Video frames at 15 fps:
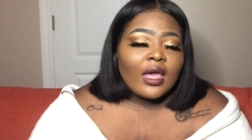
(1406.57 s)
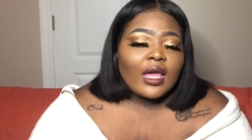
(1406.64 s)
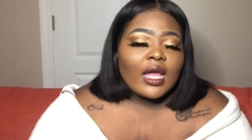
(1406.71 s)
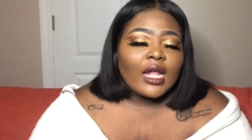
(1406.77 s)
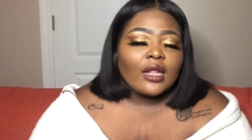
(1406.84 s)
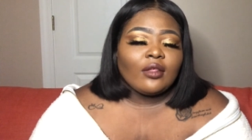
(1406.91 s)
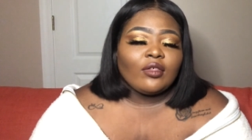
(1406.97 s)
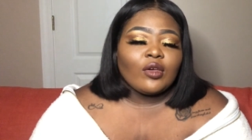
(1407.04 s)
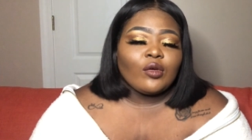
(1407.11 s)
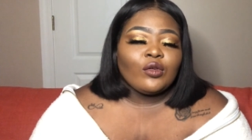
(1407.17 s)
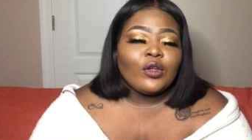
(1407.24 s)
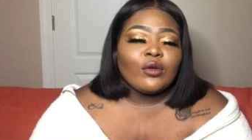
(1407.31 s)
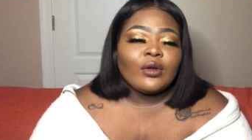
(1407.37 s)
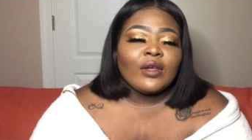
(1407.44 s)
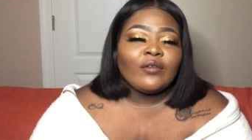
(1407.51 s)
And so
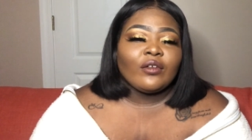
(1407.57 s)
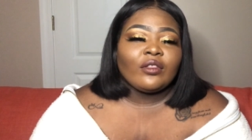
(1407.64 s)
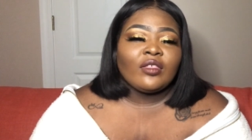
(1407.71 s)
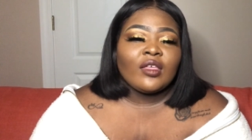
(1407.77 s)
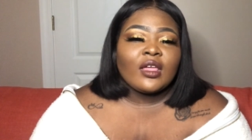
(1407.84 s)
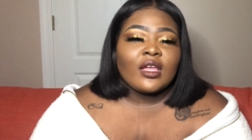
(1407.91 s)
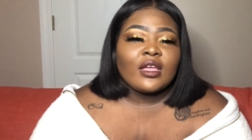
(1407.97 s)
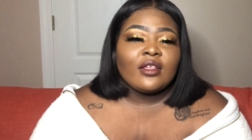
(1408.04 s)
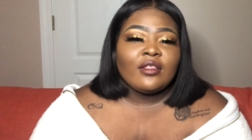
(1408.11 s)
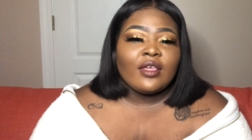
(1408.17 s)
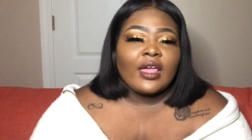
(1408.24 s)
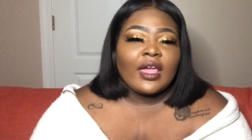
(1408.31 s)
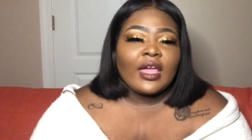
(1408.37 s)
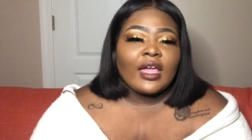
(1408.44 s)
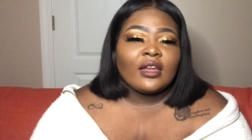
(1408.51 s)
don't ever think
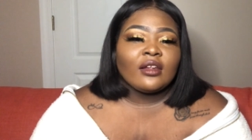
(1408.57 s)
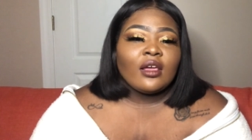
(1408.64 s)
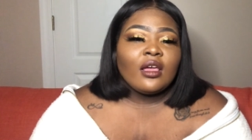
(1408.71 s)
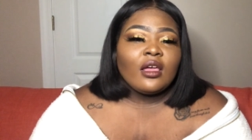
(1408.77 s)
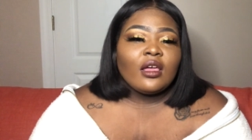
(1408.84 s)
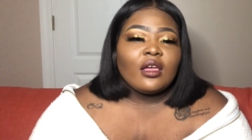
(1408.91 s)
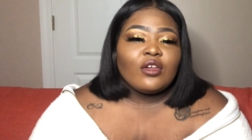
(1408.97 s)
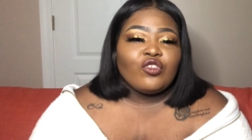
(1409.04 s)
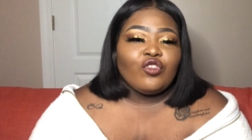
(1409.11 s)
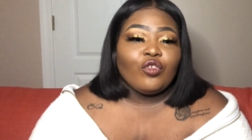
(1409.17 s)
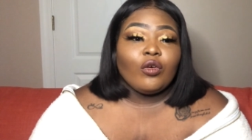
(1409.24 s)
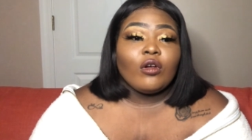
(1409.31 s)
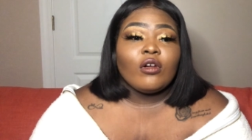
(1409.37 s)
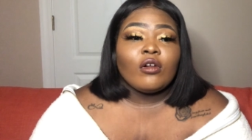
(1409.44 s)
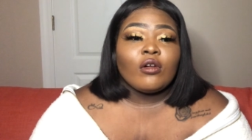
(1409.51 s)
that
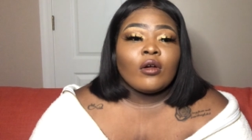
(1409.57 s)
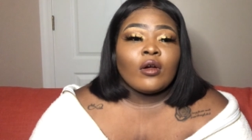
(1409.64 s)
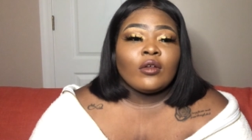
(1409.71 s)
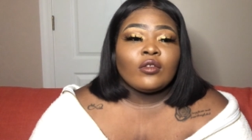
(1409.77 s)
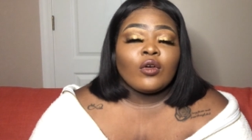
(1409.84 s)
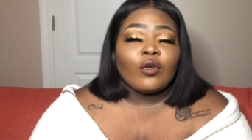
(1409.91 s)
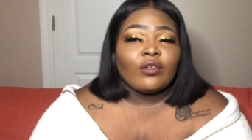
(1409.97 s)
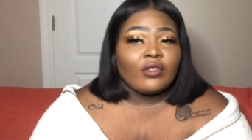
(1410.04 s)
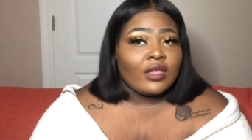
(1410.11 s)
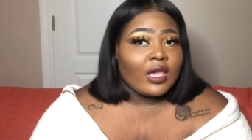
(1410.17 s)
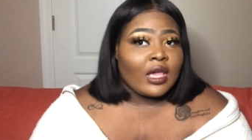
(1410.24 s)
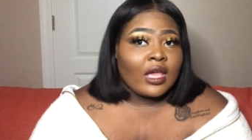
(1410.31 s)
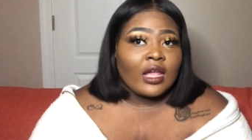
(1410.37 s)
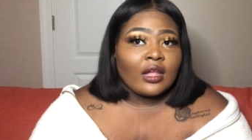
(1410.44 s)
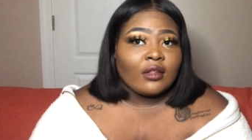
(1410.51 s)
drugs are
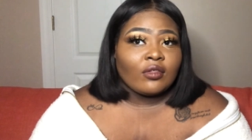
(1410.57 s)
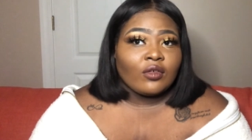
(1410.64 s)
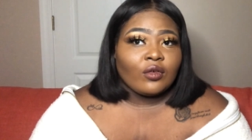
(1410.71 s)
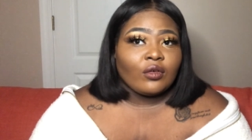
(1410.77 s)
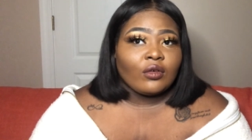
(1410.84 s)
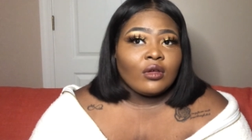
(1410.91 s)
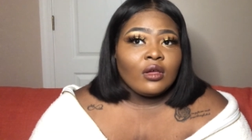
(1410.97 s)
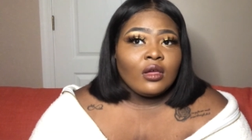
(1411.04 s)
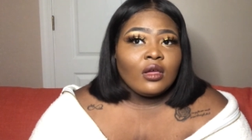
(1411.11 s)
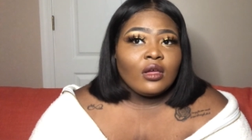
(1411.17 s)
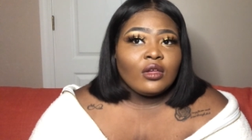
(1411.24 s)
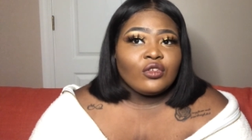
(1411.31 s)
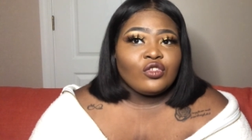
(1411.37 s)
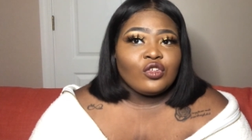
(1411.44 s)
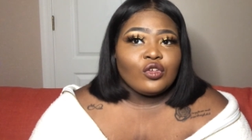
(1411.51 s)
the answer
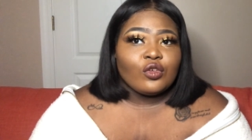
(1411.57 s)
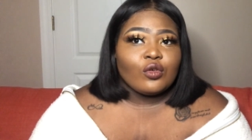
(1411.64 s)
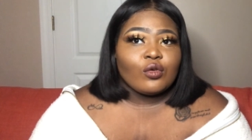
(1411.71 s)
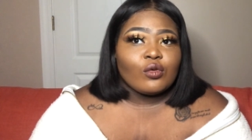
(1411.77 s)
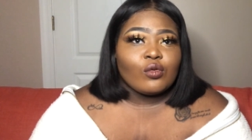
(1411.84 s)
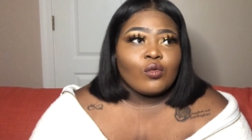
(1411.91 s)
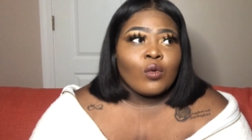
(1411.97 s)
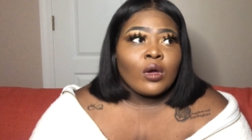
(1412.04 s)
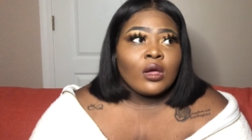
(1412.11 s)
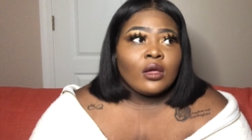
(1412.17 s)
to